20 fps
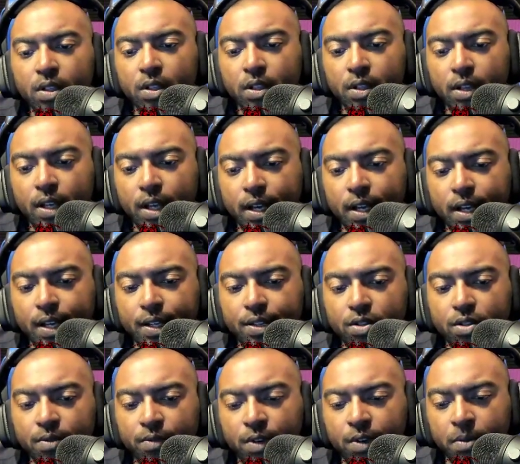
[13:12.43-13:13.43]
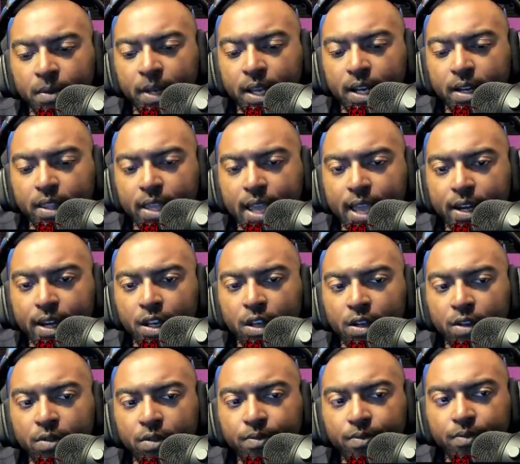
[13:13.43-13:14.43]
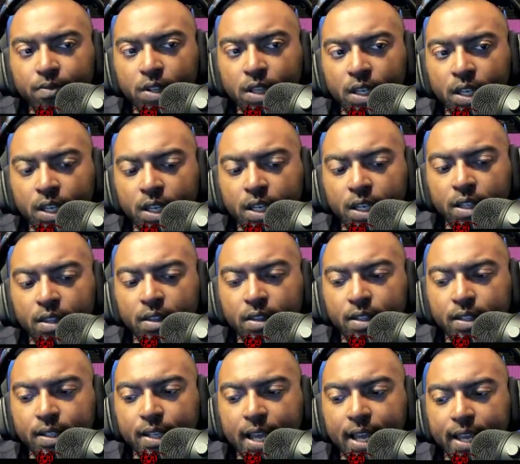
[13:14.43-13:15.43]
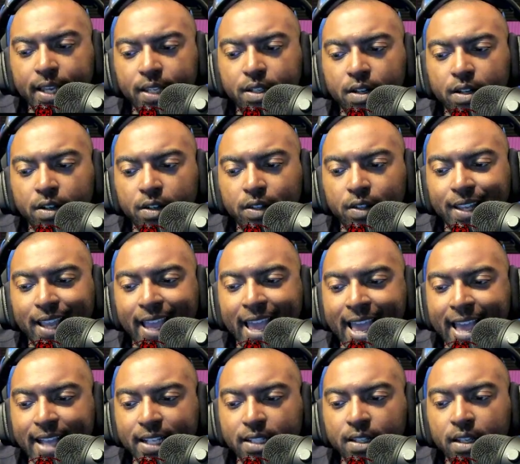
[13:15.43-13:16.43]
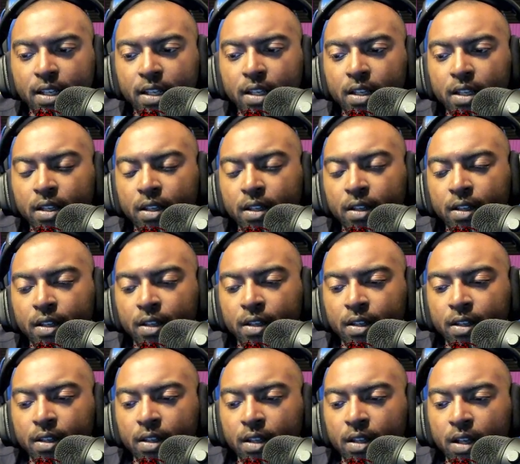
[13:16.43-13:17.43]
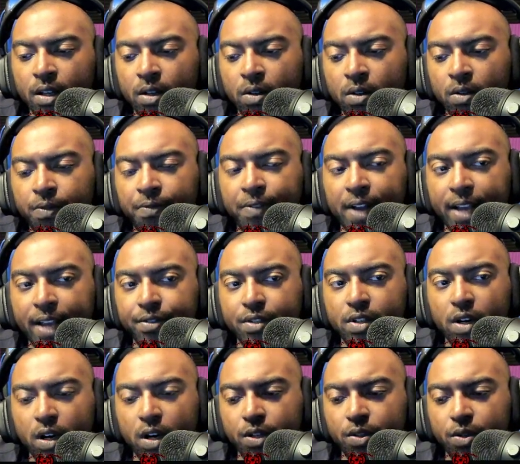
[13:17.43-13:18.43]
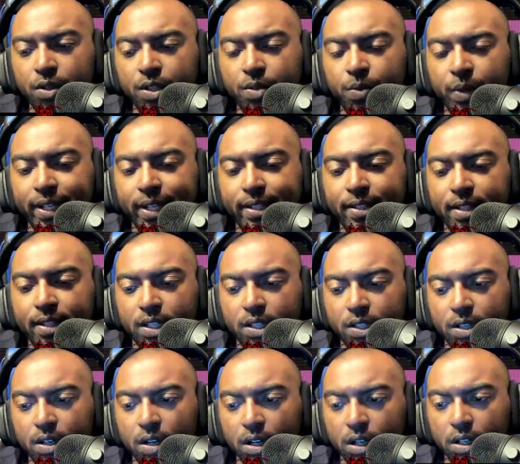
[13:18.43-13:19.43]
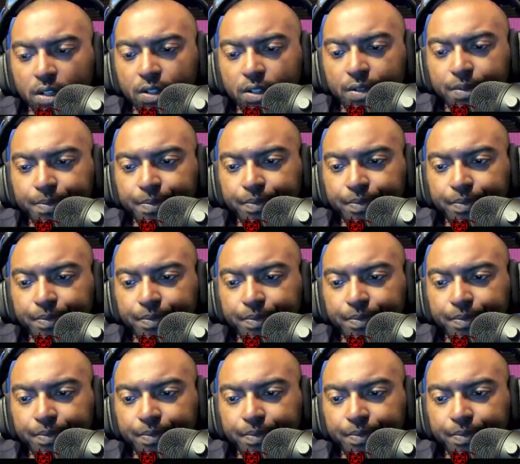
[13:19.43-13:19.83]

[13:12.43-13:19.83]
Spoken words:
So I'm farming out of that node, and this guy is currently at 5 stars on his way to 6 stars.